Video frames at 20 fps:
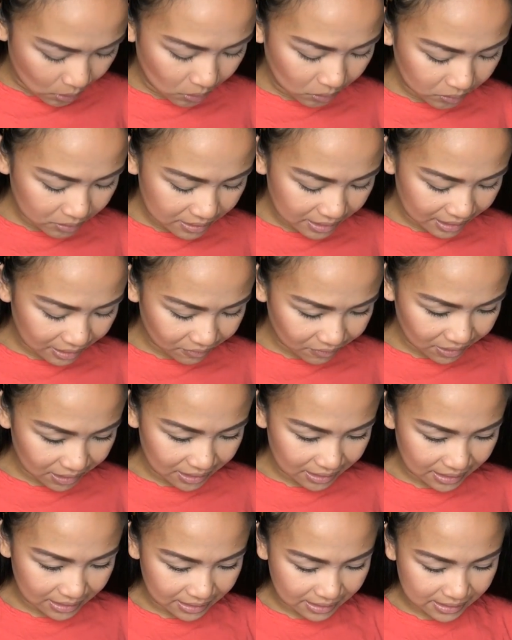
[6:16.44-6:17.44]
Old
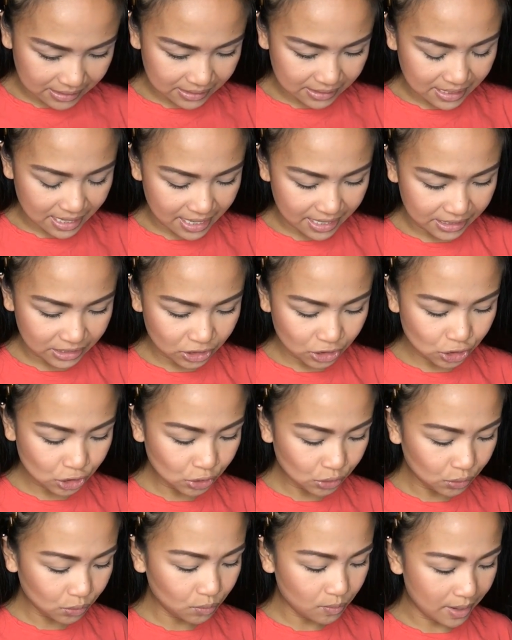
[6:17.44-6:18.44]
Navy in a size
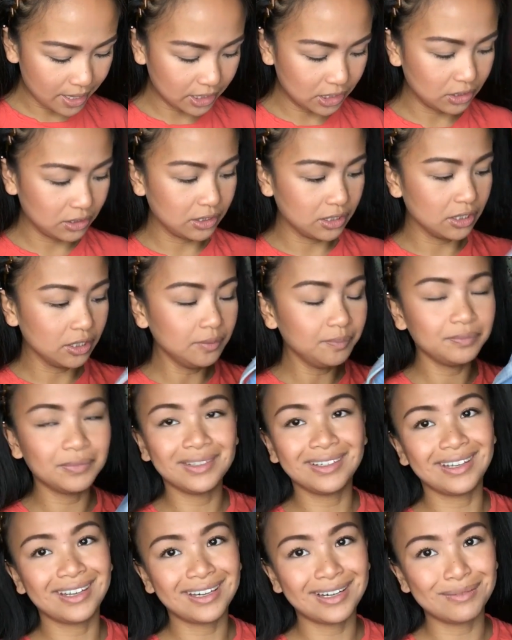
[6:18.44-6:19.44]
2 regular.
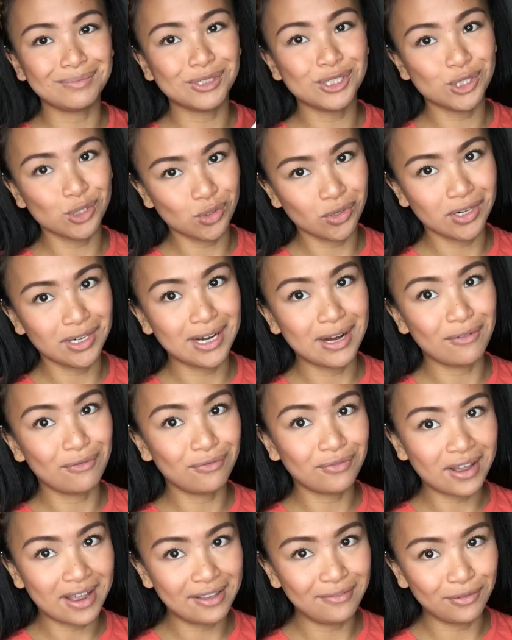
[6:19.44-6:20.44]
Again, I'm short, I'm
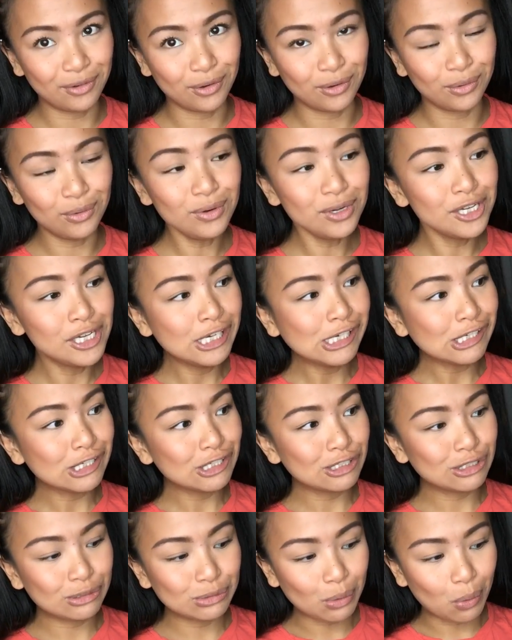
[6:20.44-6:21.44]
5'0".
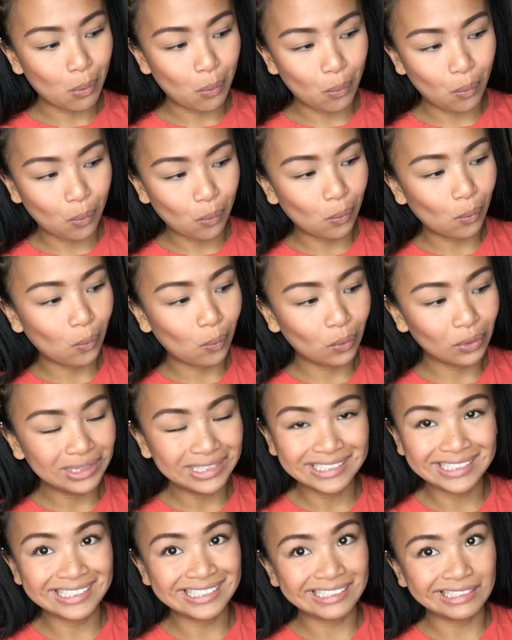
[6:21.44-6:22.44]
So
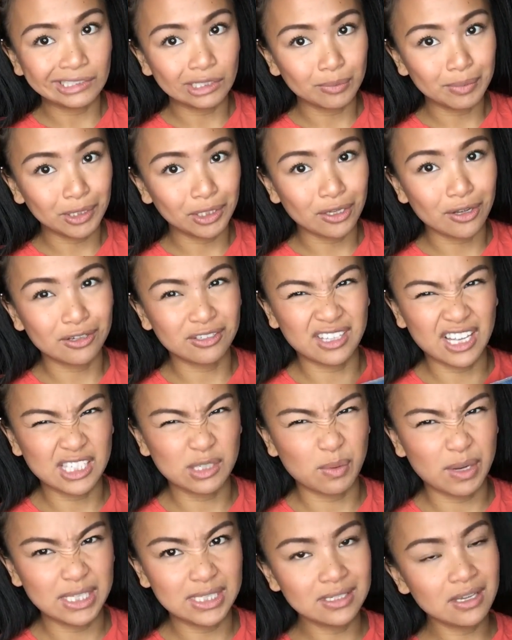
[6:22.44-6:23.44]
this is a little bit long,
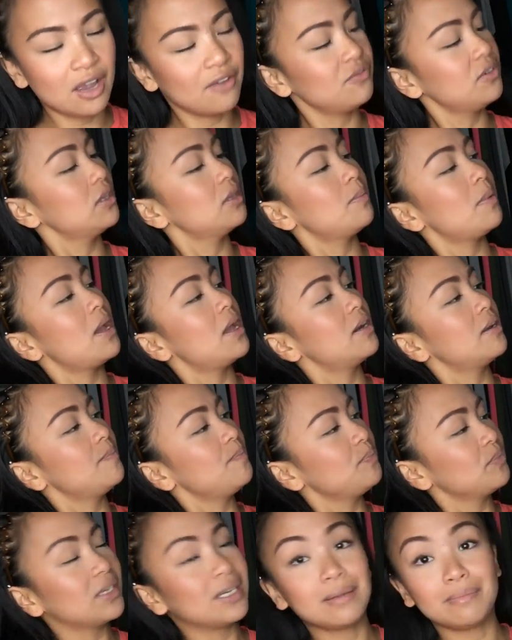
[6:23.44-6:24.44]
that's why it's cuffed at the
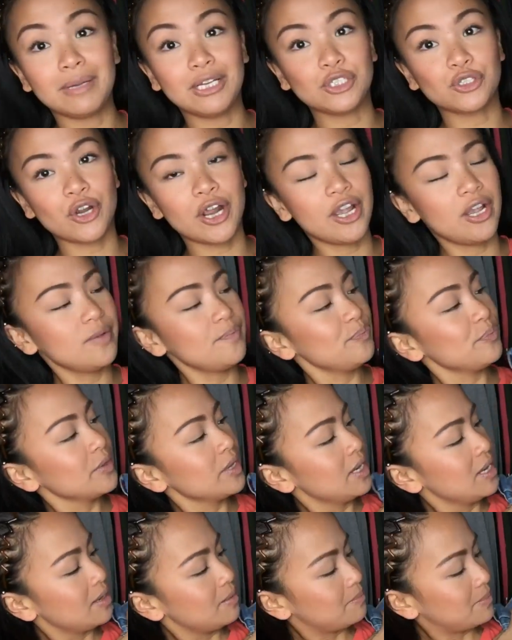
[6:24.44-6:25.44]
bottom in my try-on.
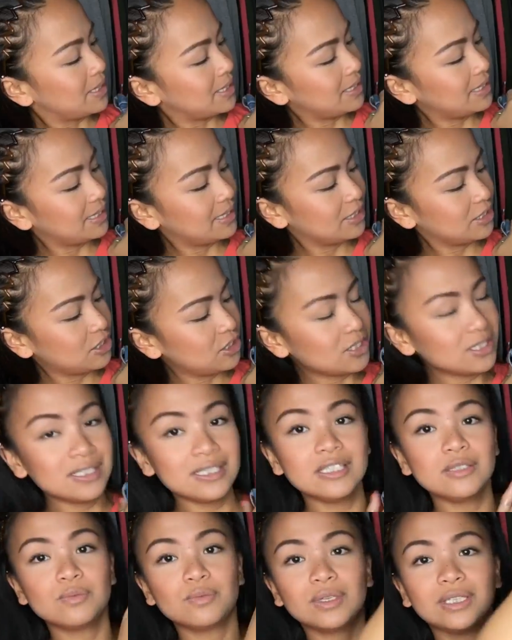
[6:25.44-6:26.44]
But it is just
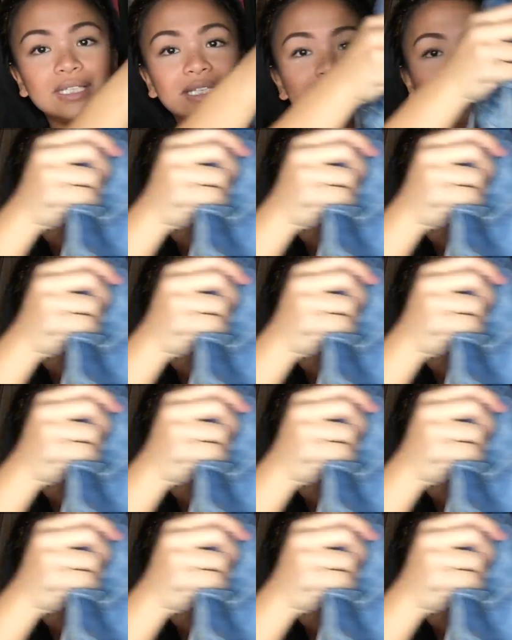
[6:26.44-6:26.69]
this really